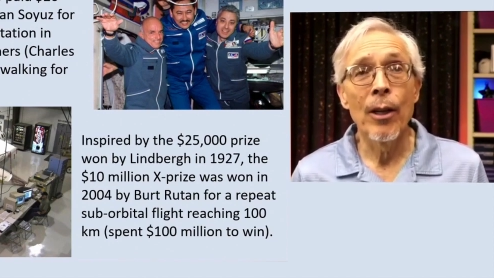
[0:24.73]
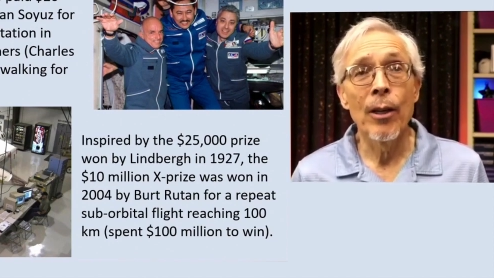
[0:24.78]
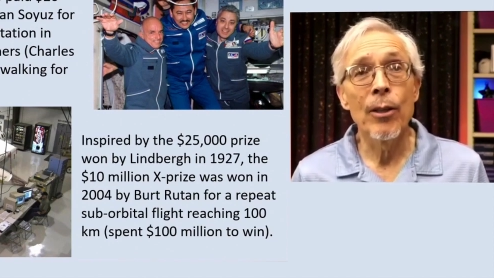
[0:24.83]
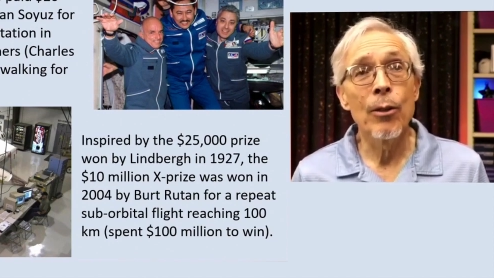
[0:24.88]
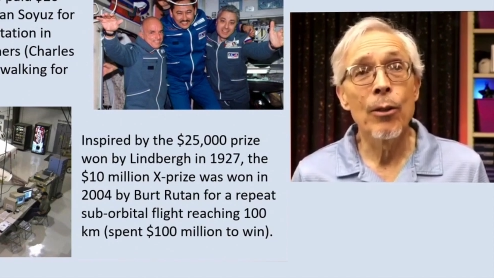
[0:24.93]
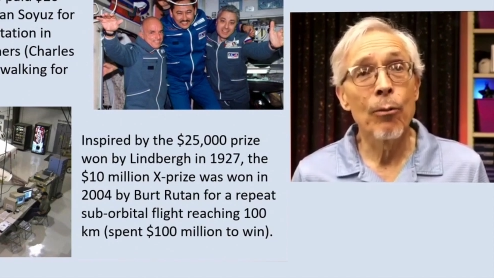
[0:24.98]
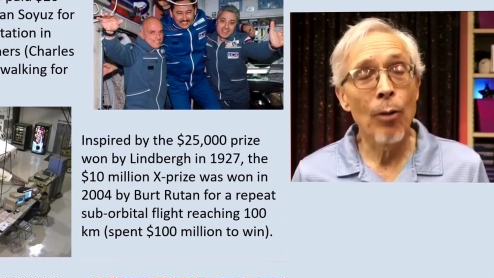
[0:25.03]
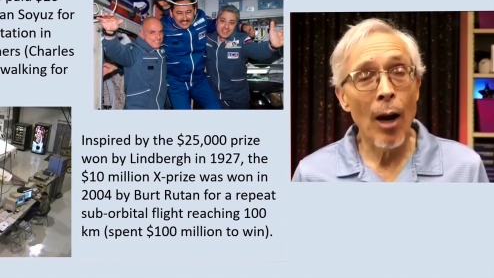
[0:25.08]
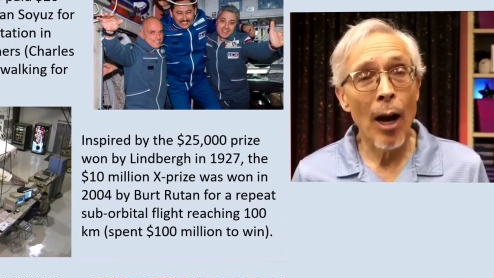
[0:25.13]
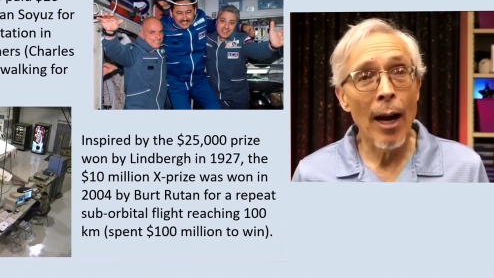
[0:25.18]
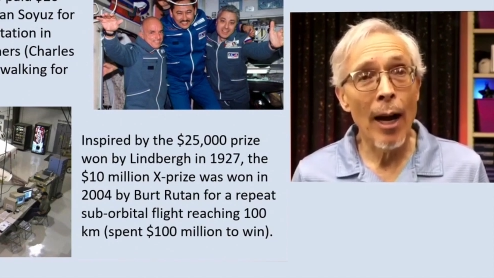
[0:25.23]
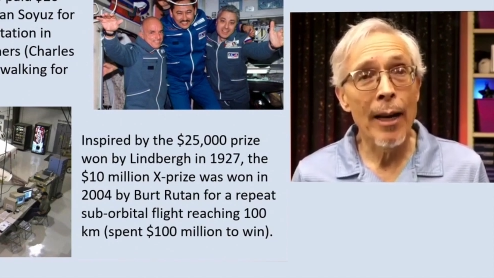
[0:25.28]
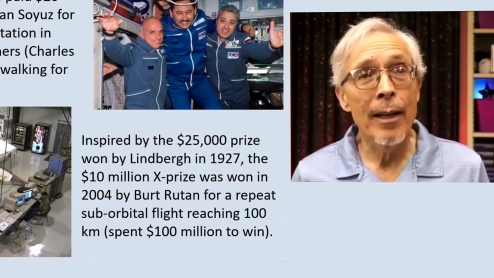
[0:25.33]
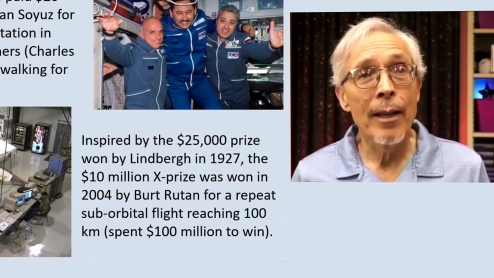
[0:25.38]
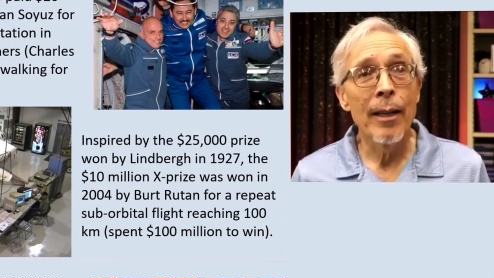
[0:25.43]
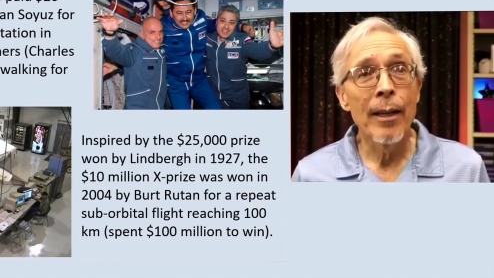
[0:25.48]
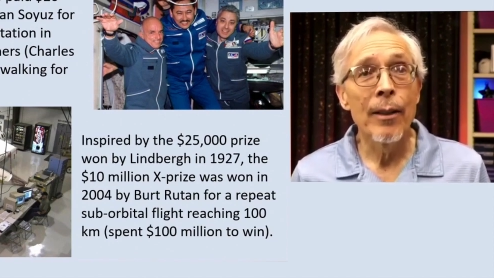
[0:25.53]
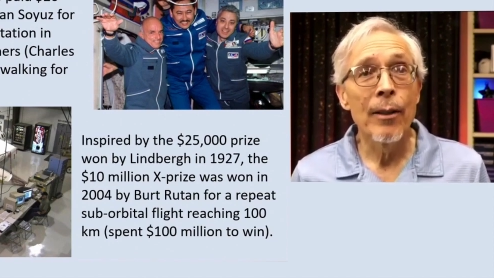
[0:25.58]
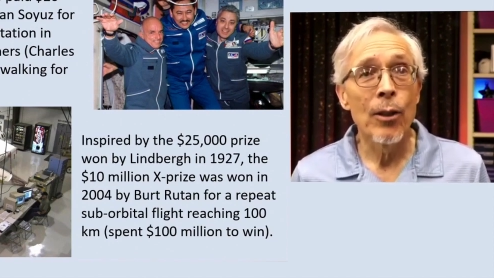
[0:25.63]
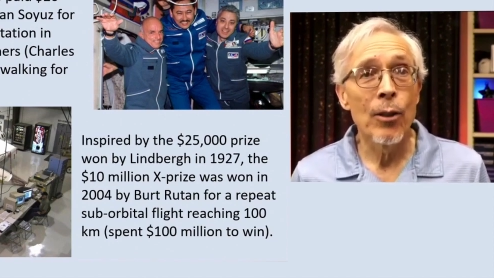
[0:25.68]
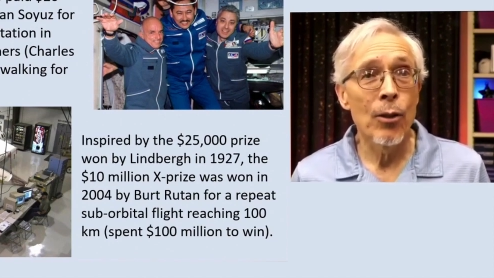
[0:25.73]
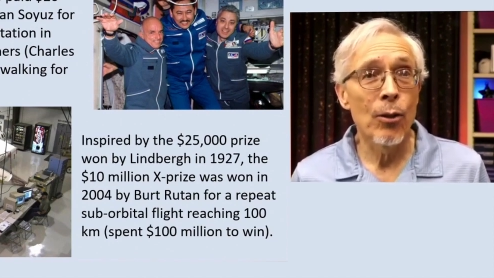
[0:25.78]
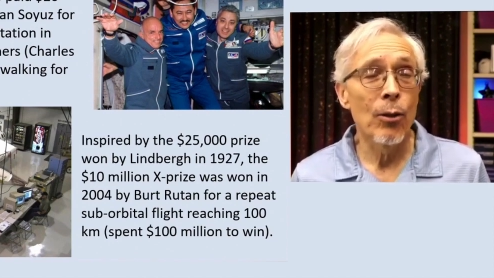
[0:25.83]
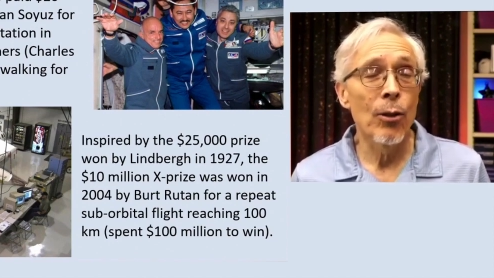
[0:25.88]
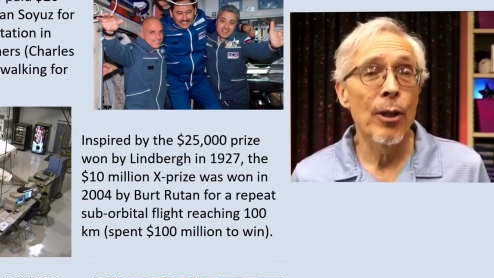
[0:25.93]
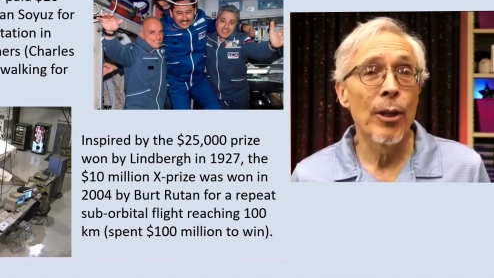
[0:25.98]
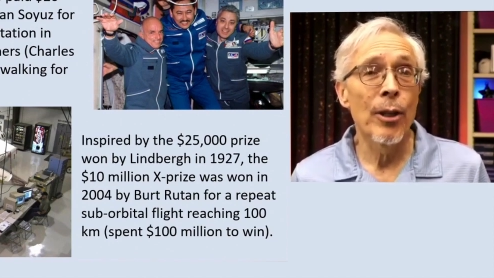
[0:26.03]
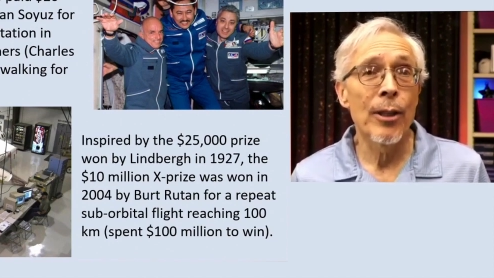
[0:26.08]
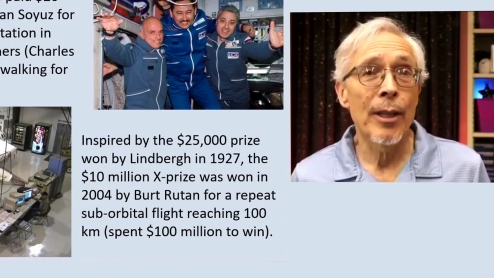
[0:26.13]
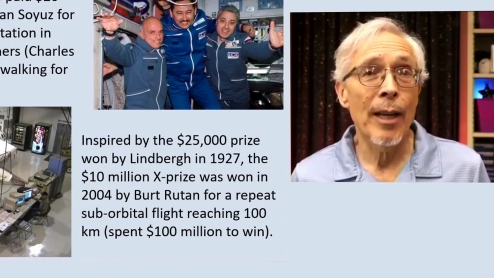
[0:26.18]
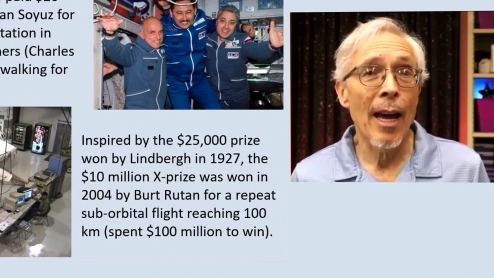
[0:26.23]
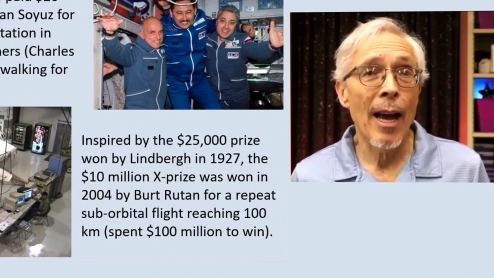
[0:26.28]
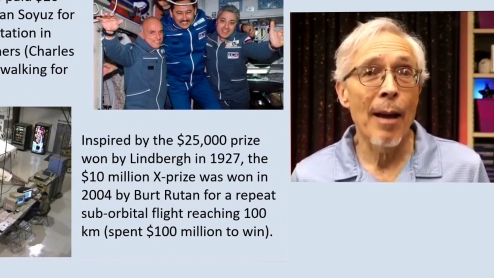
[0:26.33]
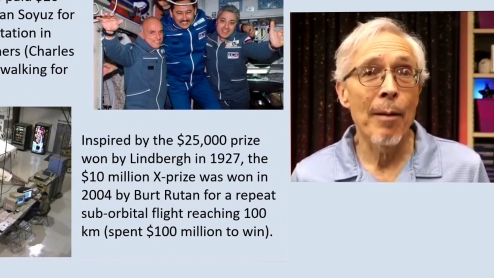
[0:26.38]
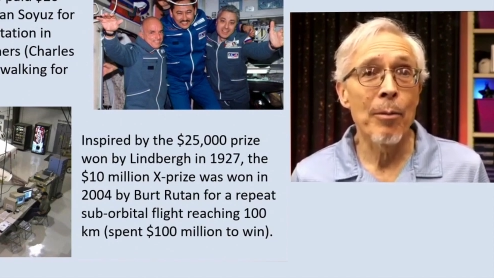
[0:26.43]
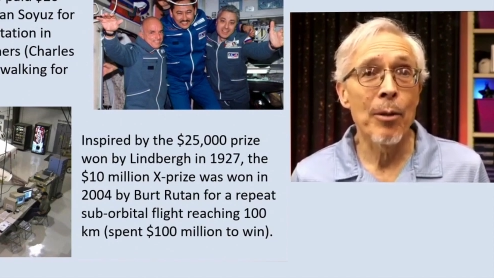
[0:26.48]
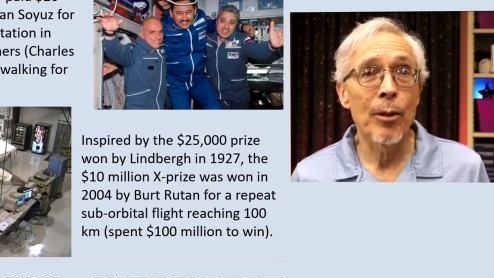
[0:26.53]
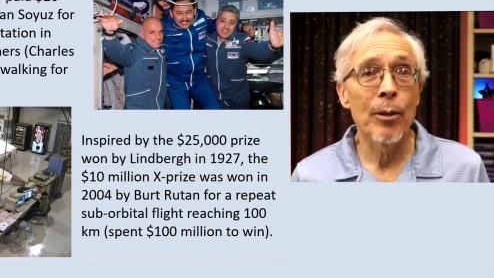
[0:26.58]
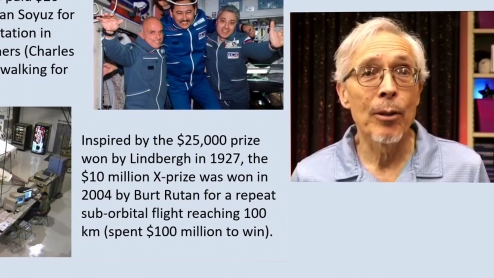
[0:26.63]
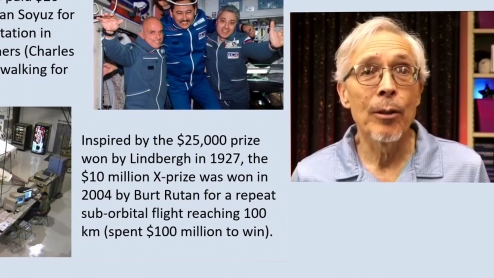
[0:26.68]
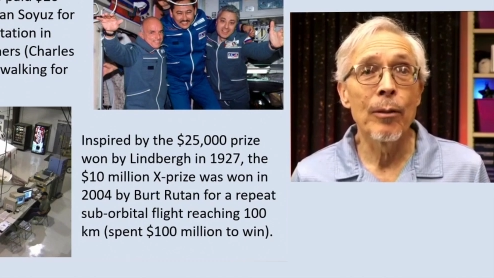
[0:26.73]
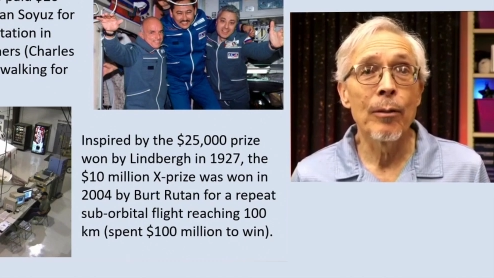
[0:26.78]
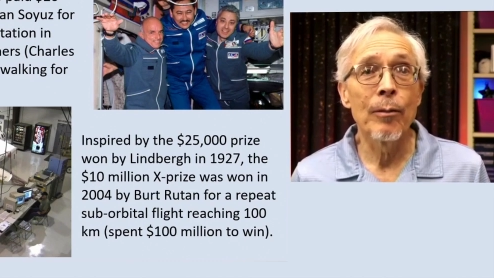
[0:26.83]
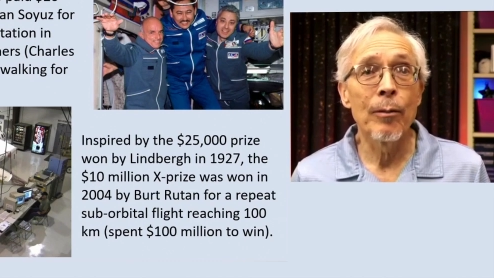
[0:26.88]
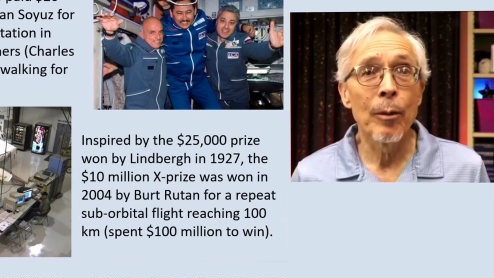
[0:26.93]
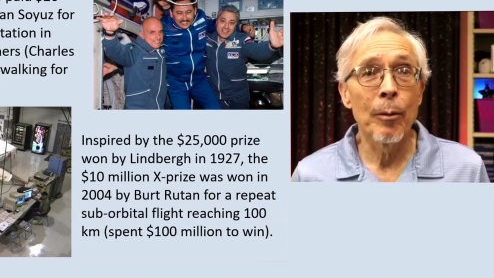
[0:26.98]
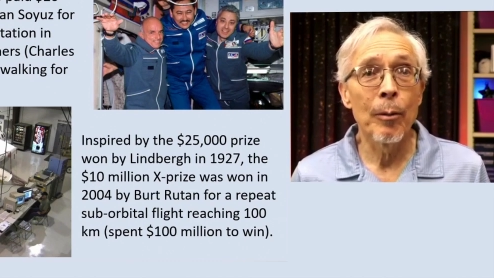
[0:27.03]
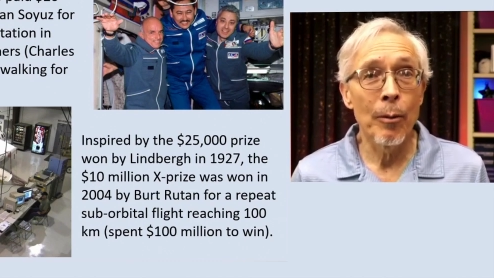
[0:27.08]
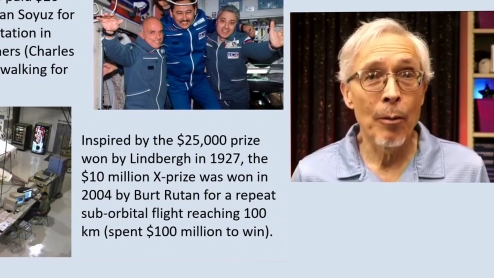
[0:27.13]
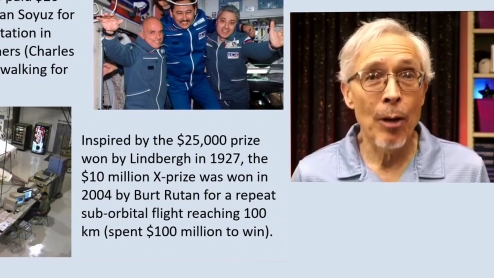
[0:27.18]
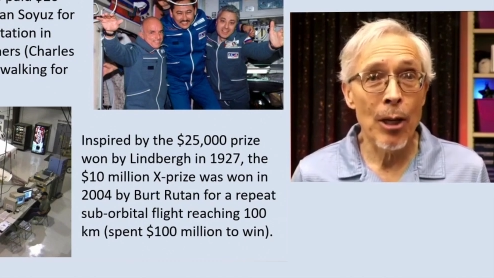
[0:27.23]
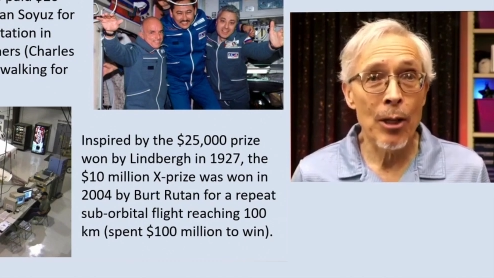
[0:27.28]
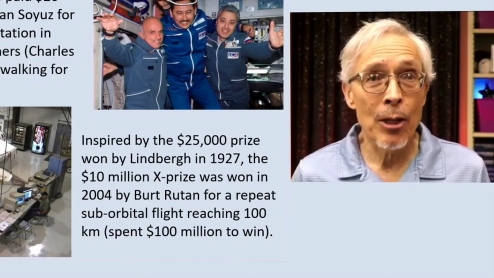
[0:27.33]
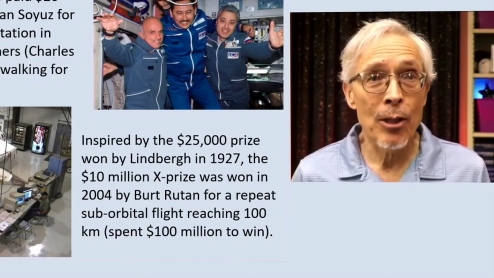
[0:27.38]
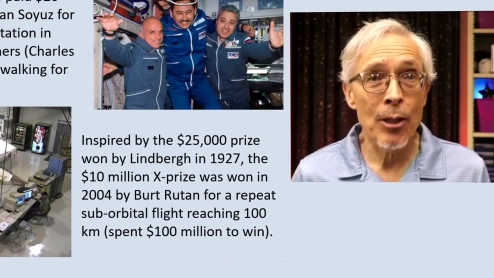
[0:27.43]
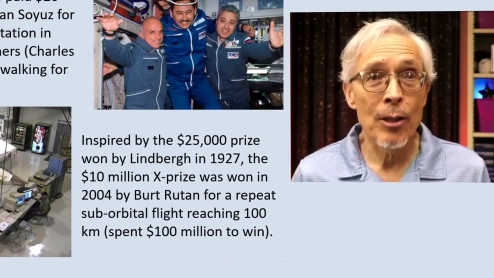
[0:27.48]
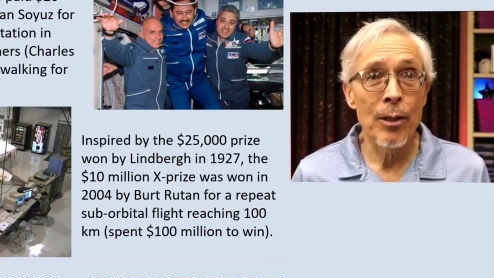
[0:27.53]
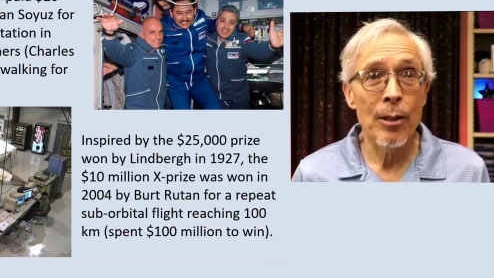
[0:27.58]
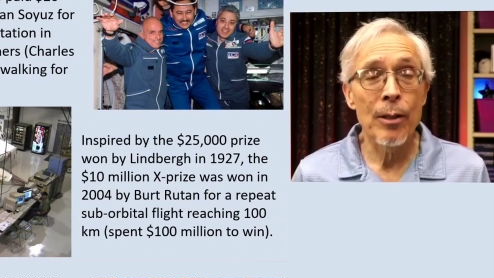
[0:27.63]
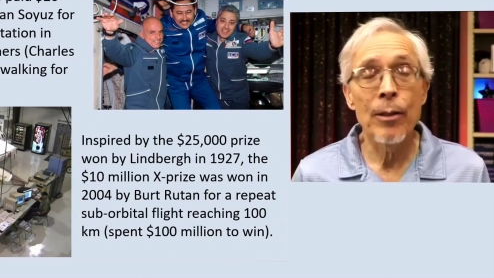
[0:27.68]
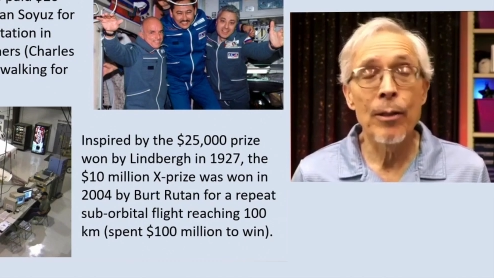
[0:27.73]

to ride the Soyuz capsule from the Russians